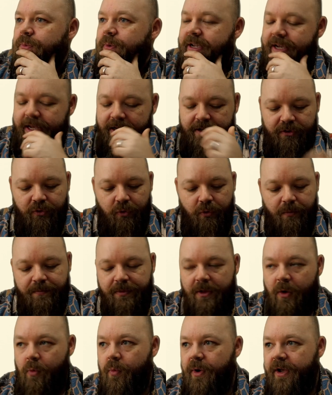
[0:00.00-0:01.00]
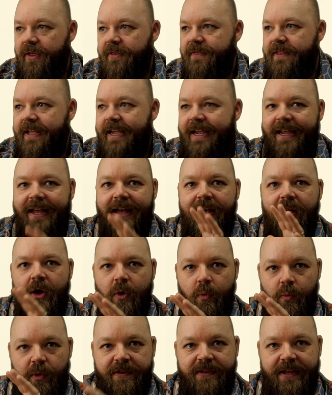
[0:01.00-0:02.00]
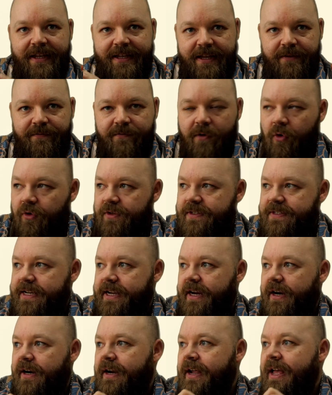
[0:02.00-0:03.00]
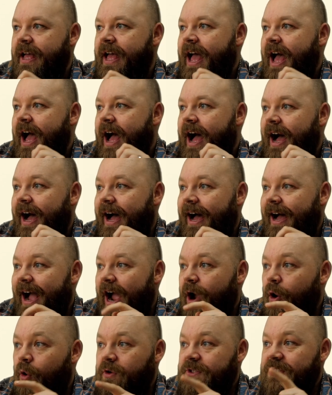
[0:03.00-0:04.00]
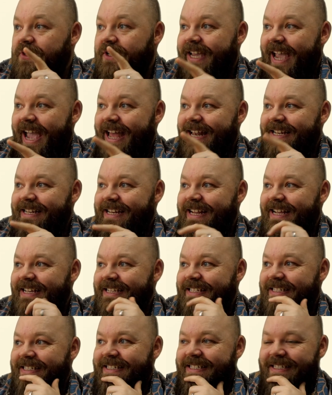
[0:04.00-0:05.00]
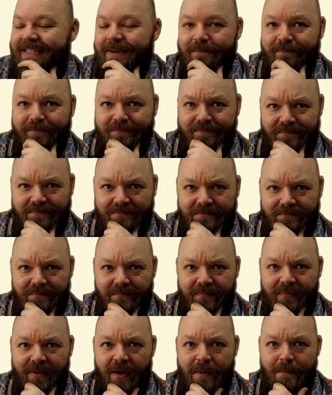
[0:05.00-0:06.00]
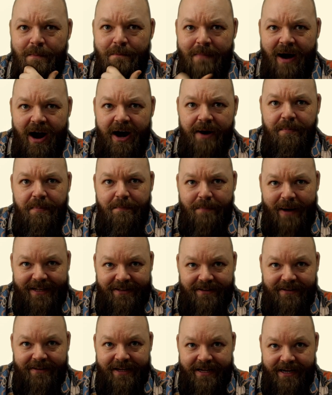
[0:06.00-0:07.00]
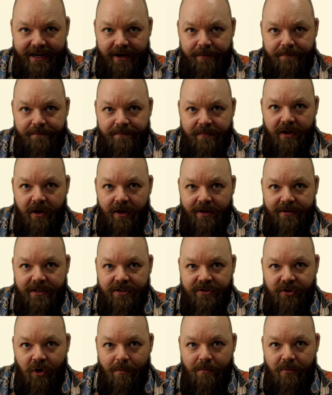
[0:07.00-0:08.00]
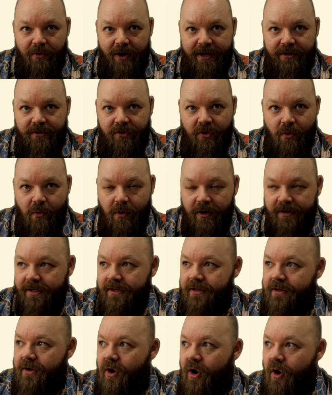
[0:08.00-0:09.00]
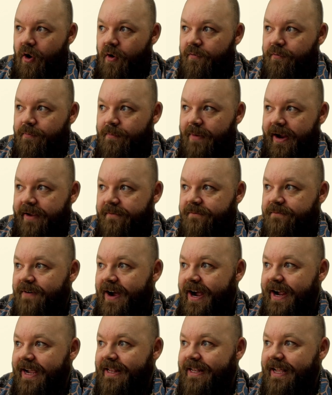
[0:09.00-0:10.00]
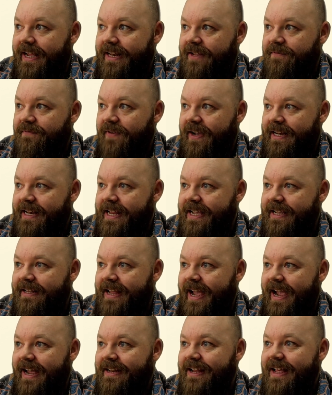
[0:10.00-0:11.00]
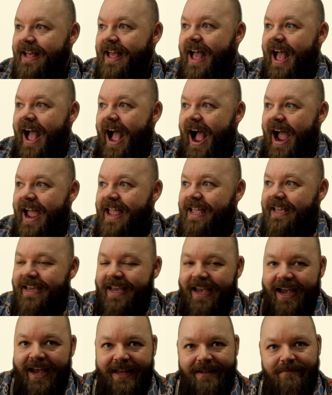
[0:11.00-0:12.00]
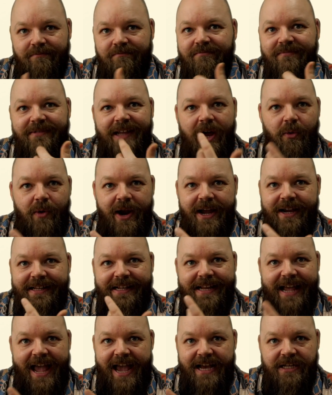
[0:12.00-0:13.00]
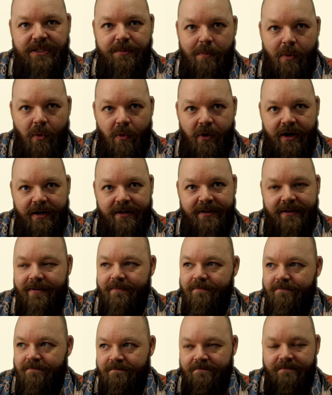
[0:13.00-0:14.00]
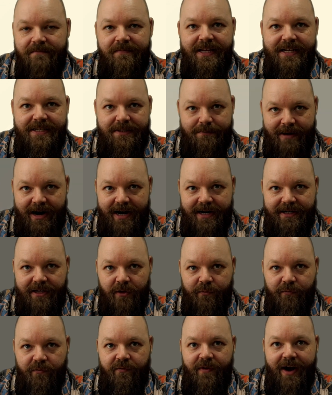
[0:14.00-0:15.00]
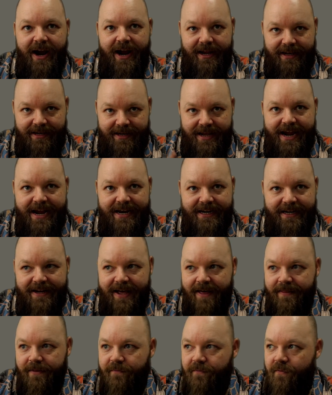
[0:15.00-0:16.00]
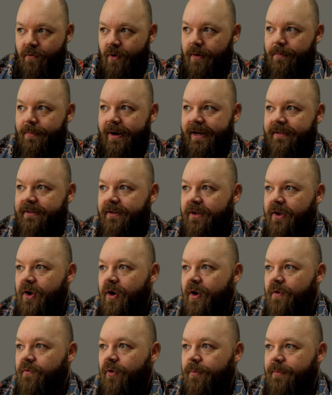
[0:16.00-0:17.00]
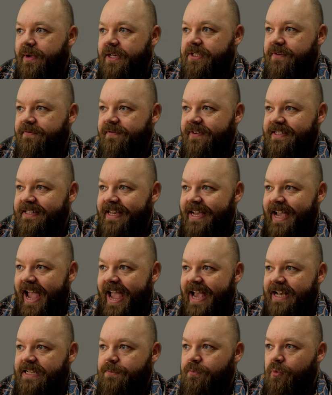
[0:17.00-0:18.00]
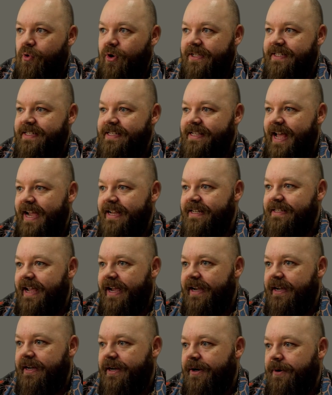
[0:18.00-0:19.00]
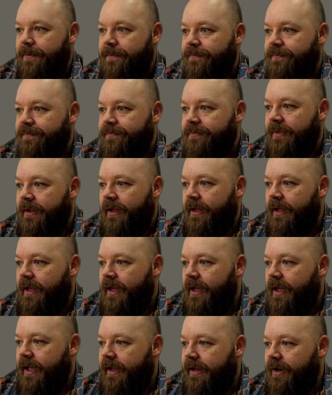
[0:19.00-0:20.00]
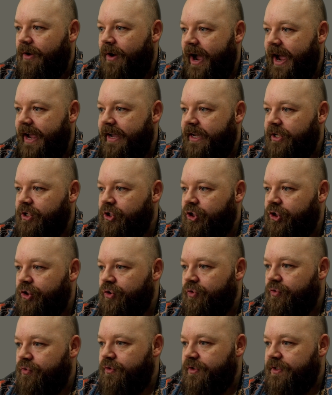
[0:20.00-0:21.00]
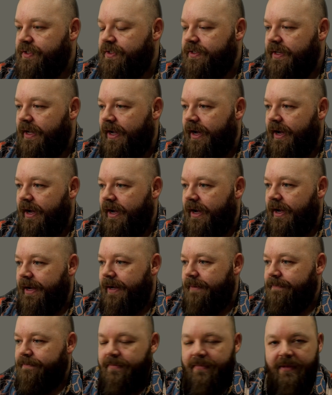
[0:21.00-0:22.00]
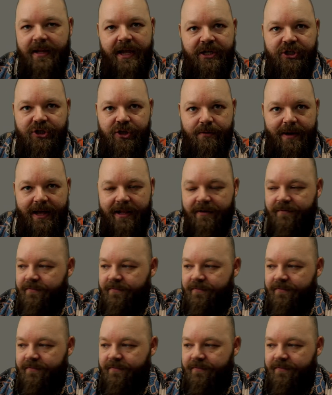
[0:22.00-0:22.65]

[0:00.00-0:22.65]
we can do with the with the defaults here. I also get this Marp button here on the top right corner of my file and if I click that I can directly export this markdown file in another format. From here, so if I say export slide deck, you know, I can choose HTML